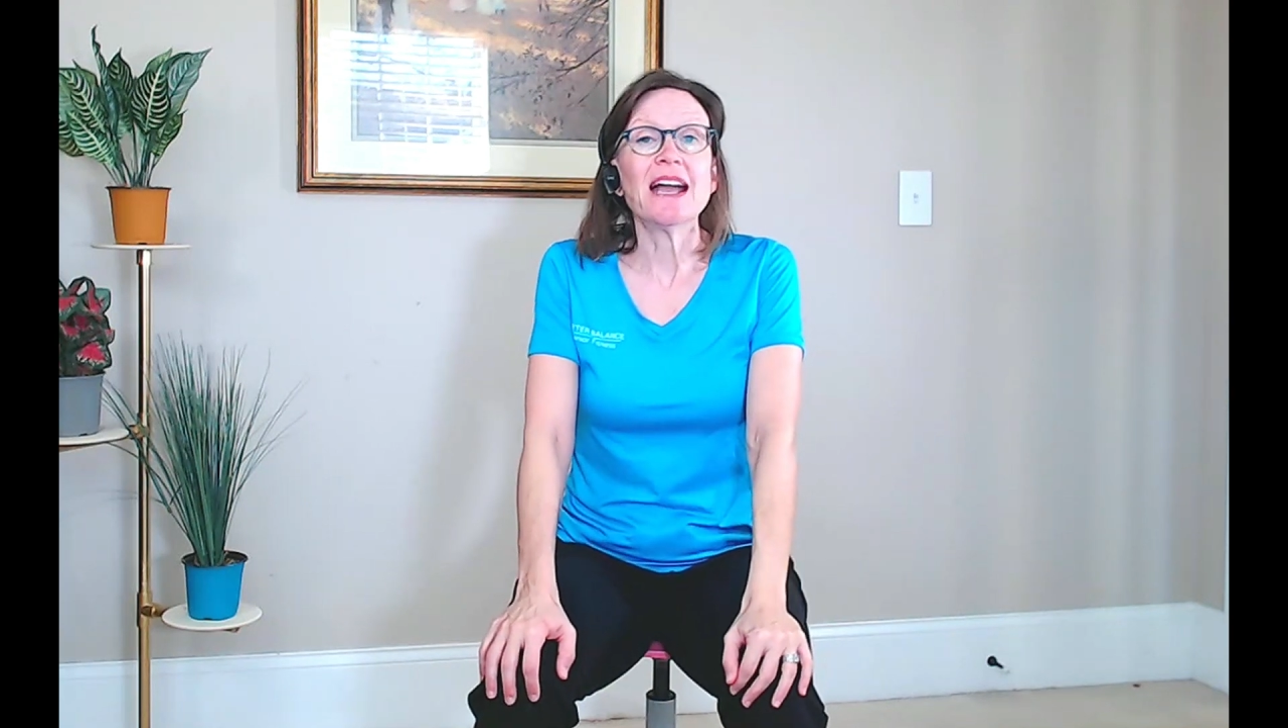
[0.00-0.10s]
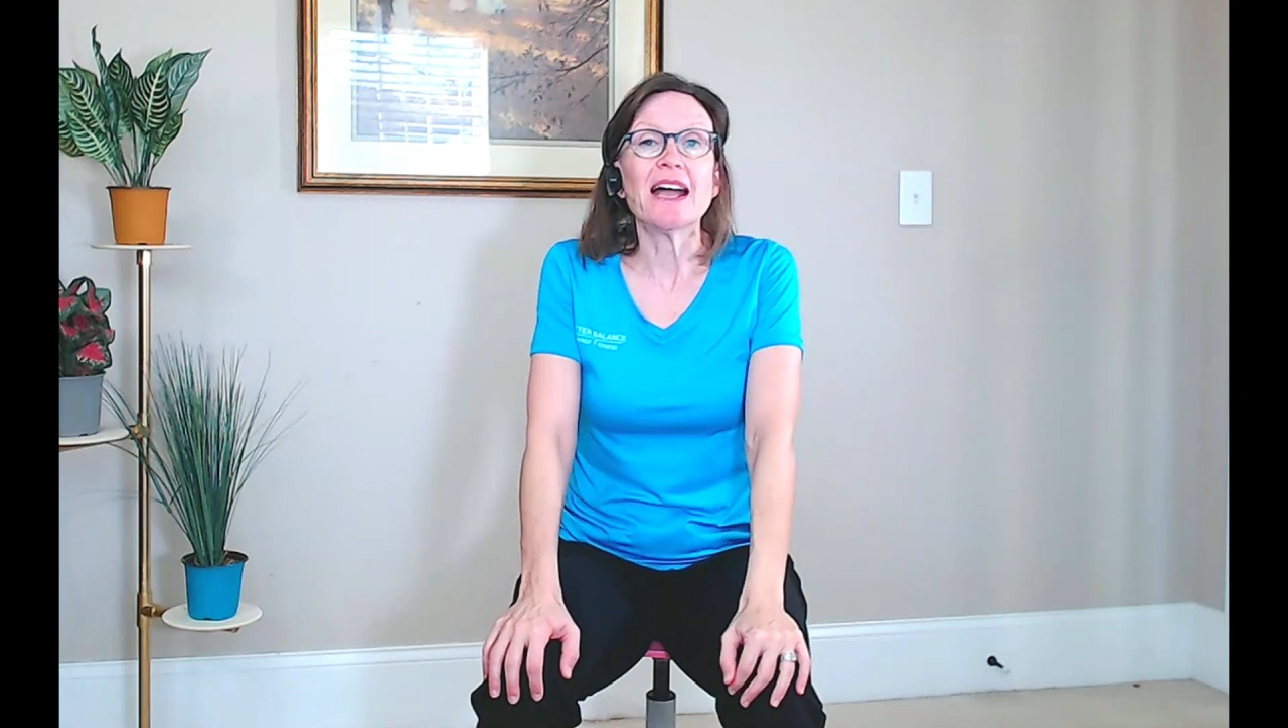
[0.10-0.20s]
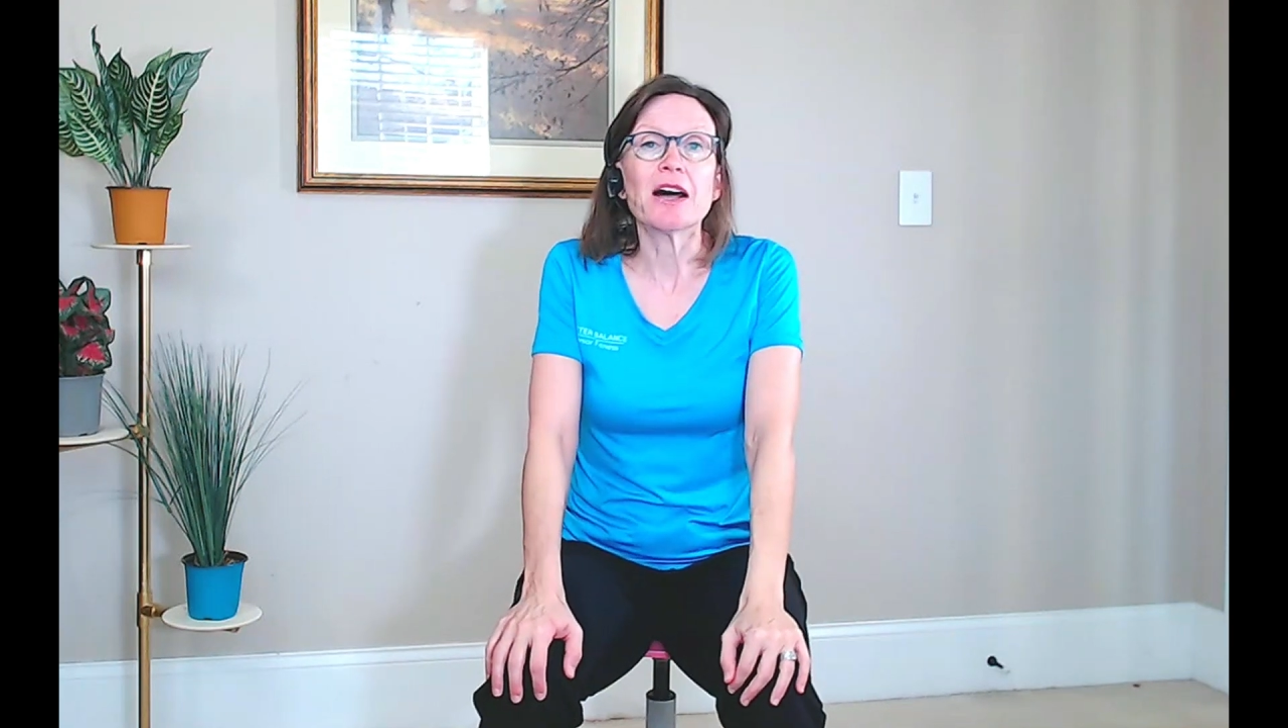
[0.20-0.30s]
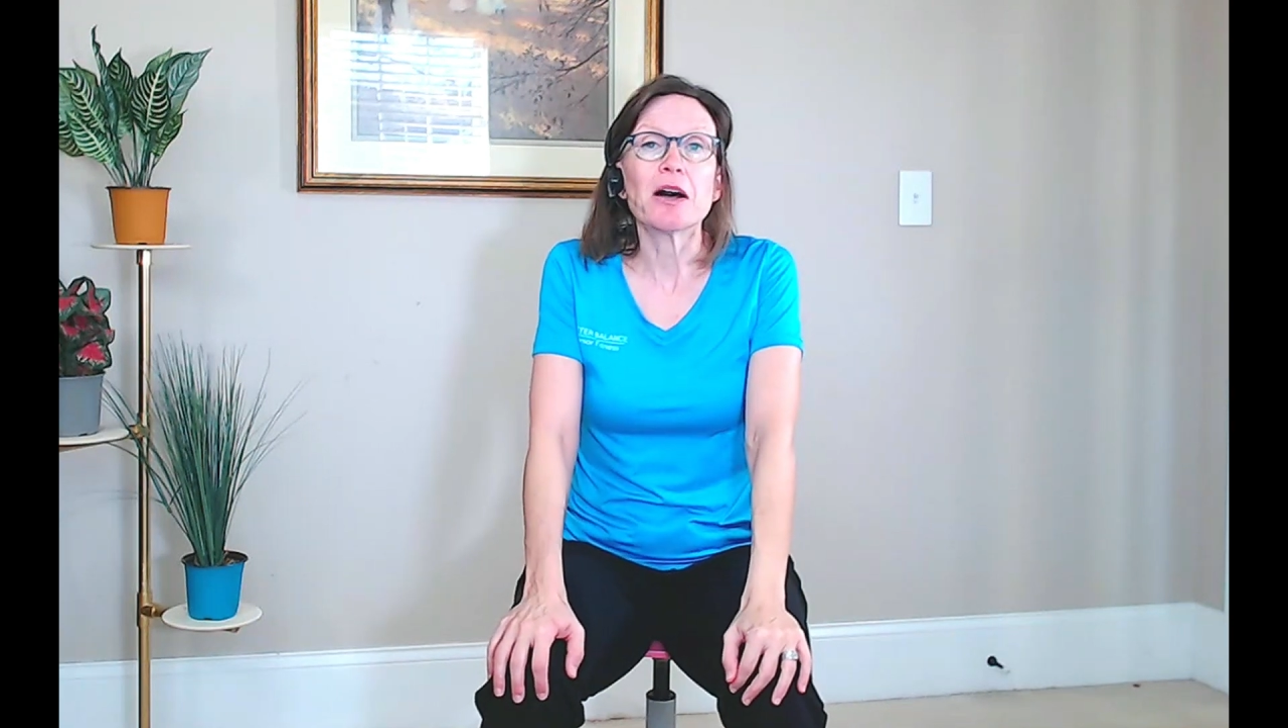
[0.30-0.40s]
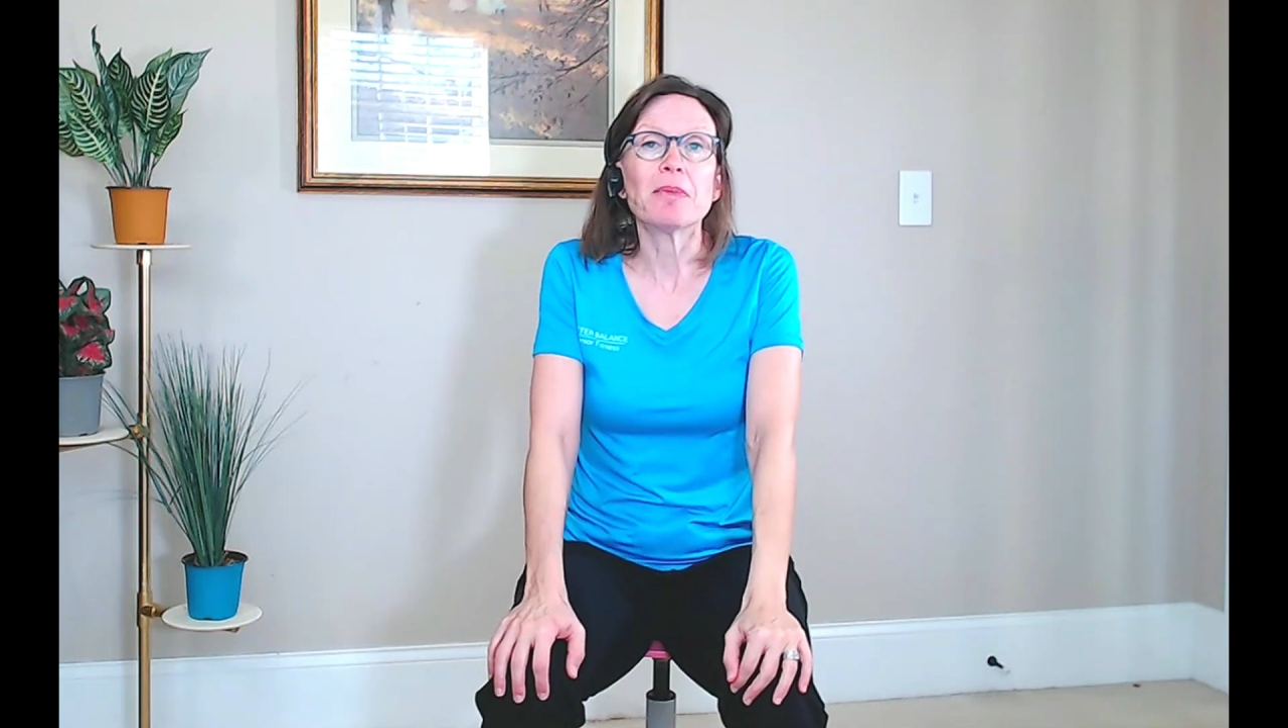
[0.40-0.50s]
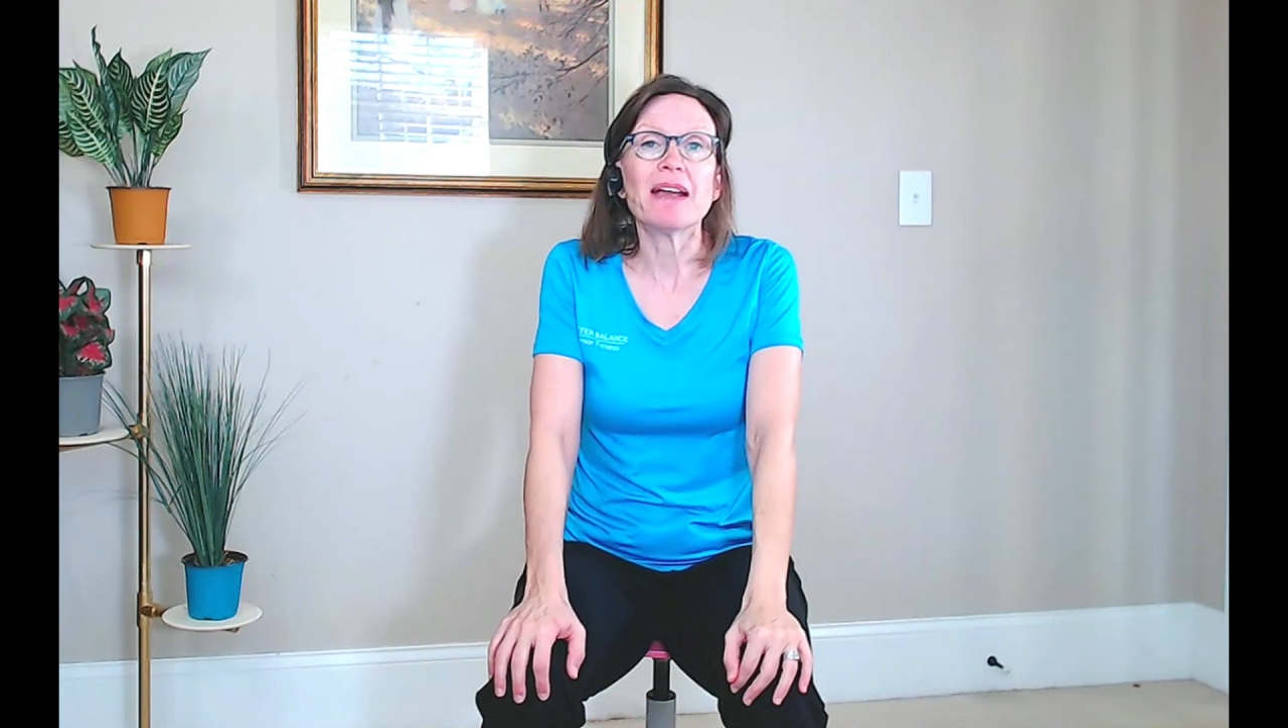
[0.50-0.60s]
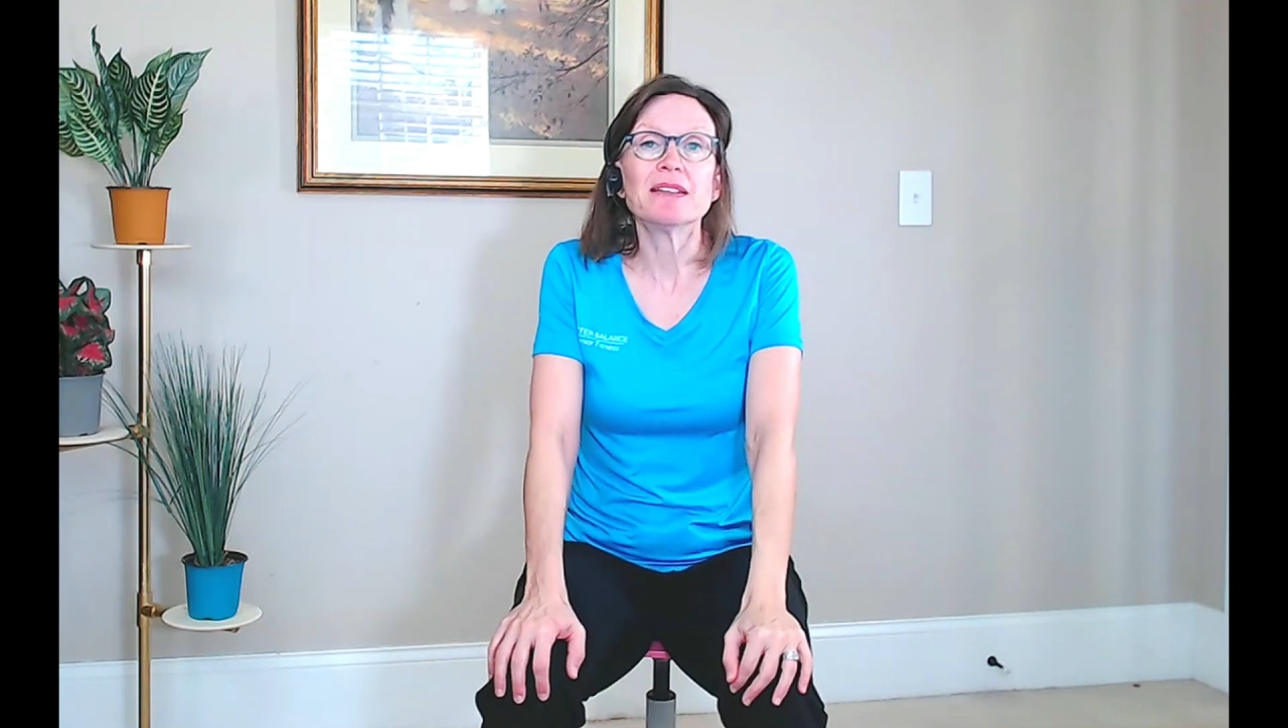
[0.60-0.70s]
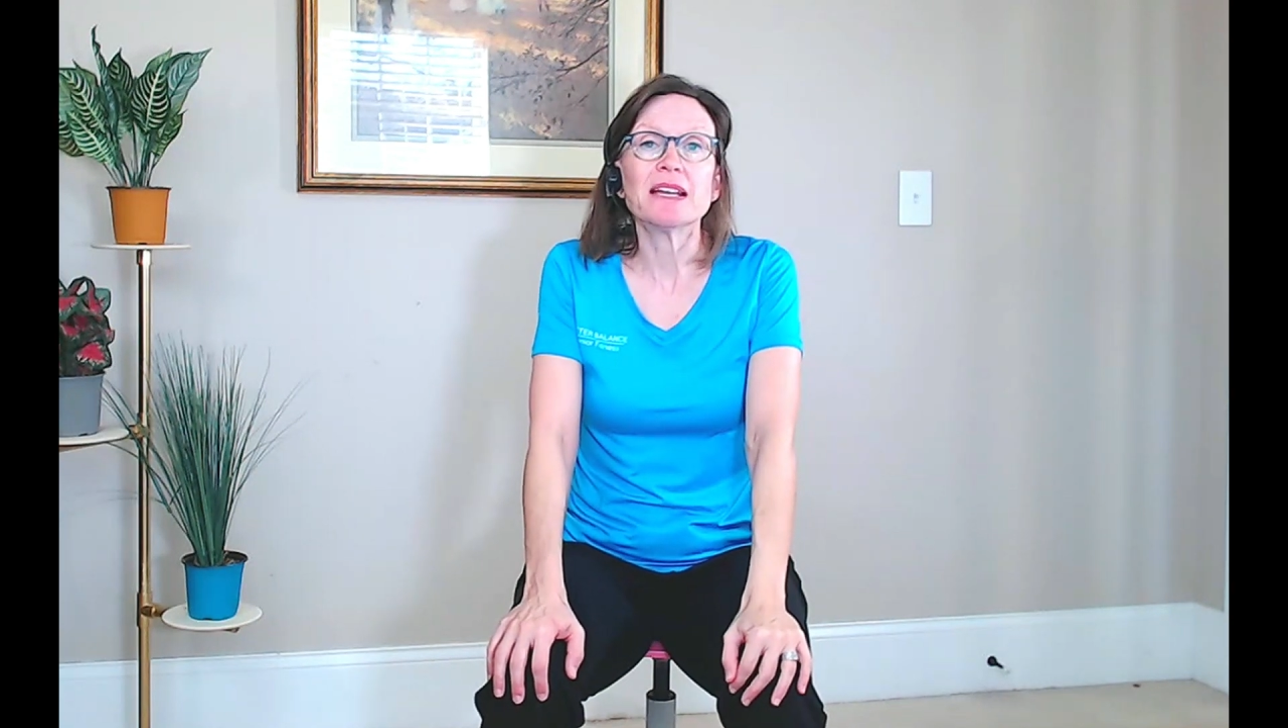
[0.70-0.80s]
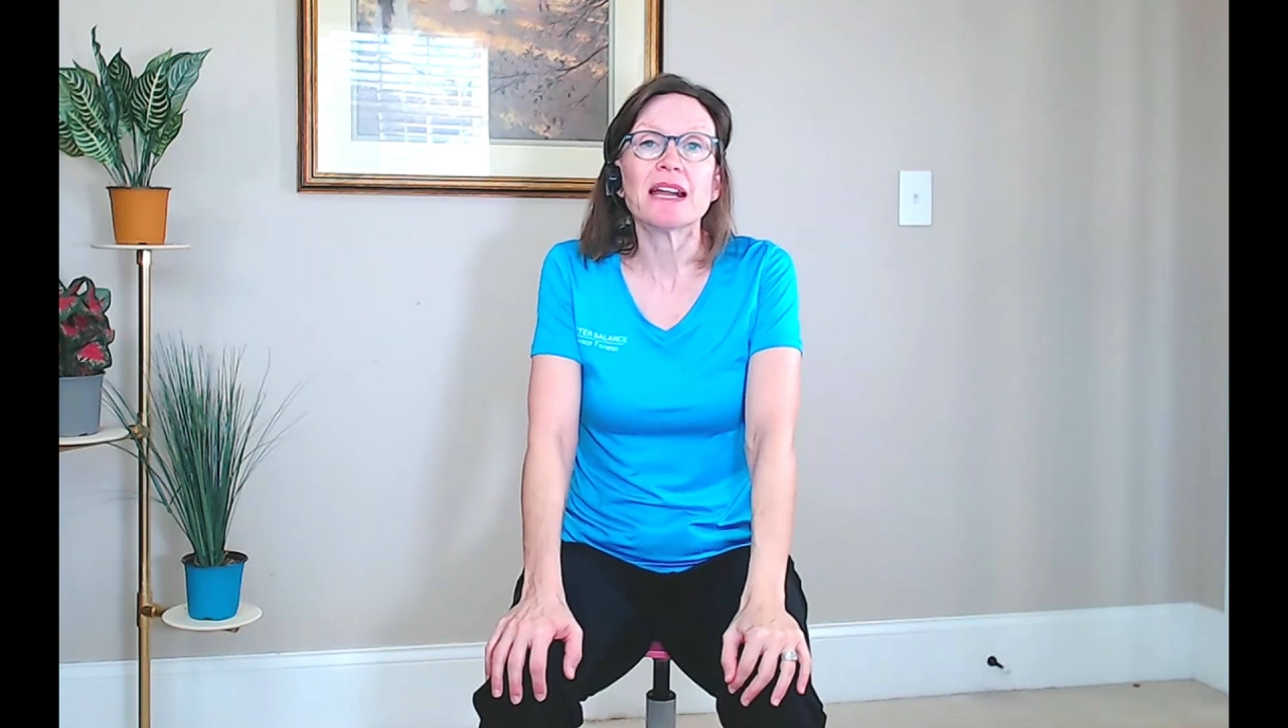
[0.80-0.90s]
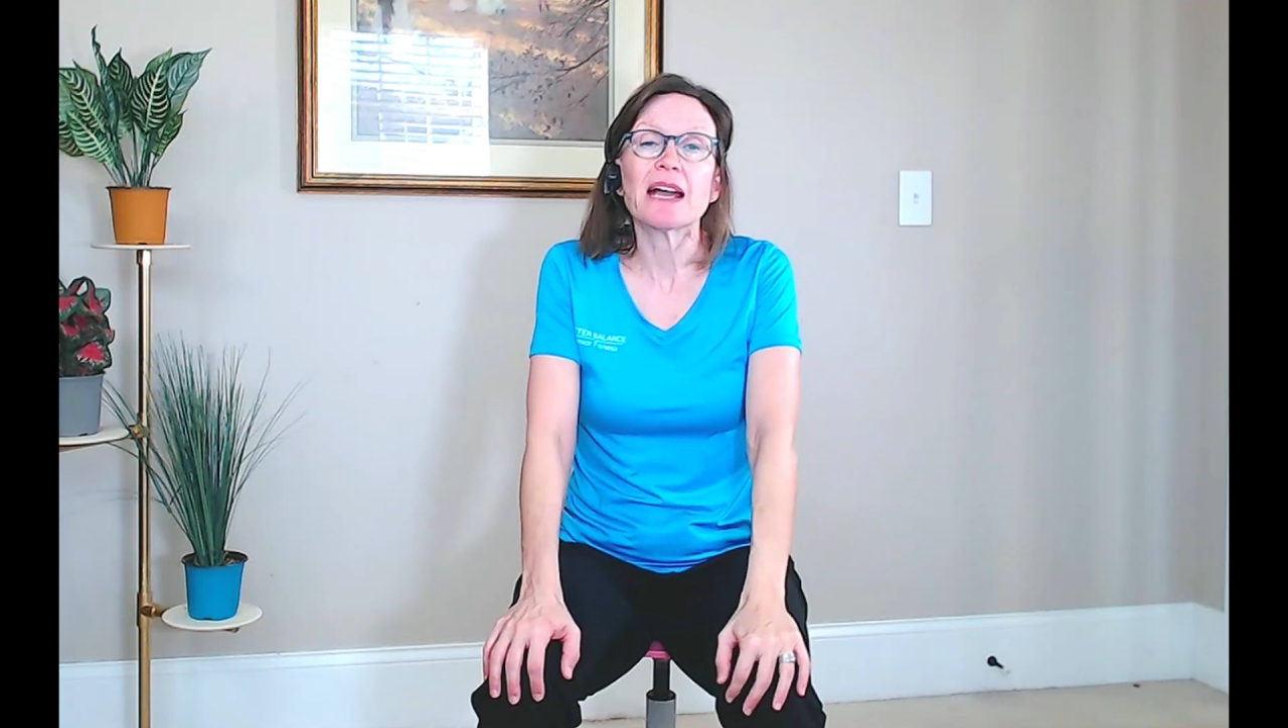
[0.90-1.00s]
And
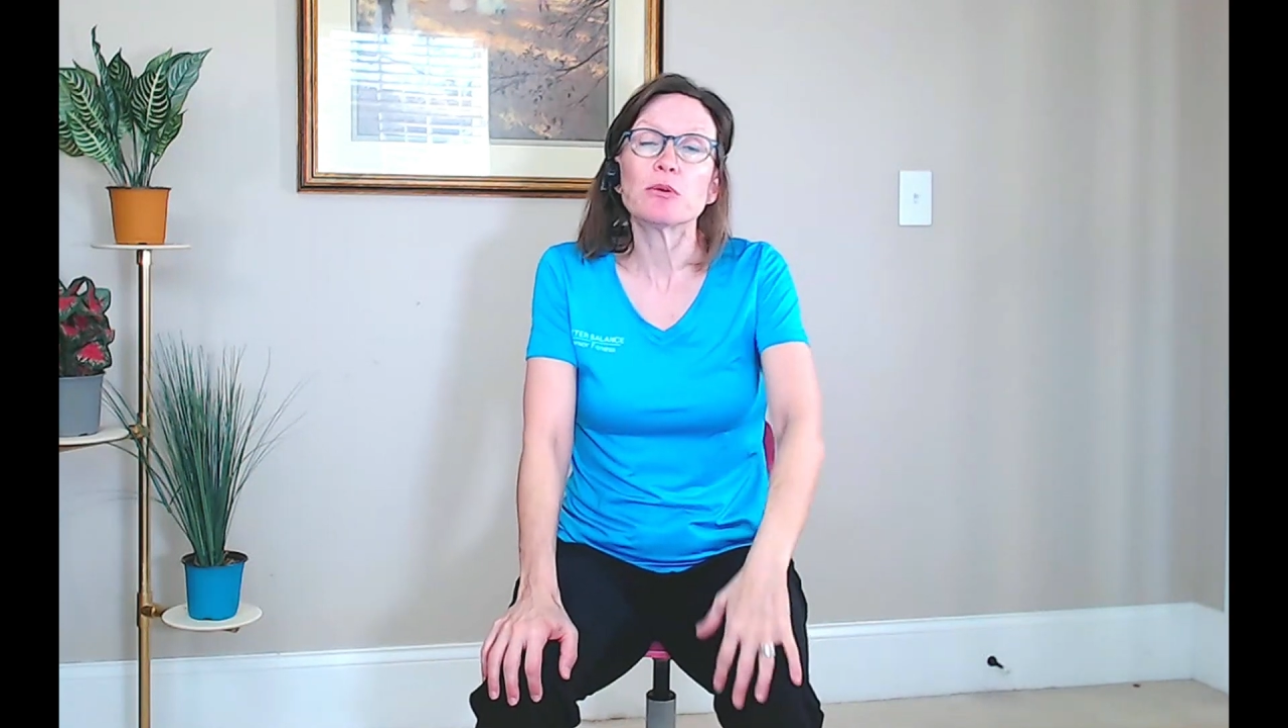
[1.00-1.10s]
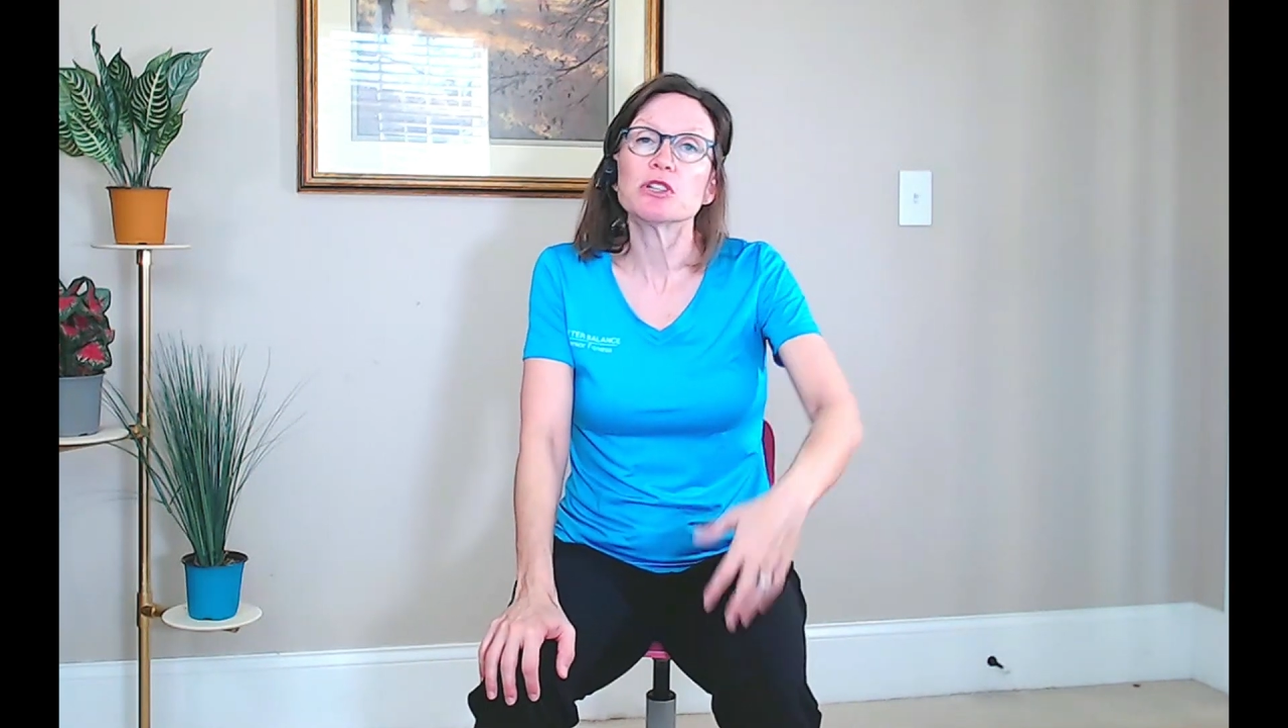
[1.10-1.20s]
then I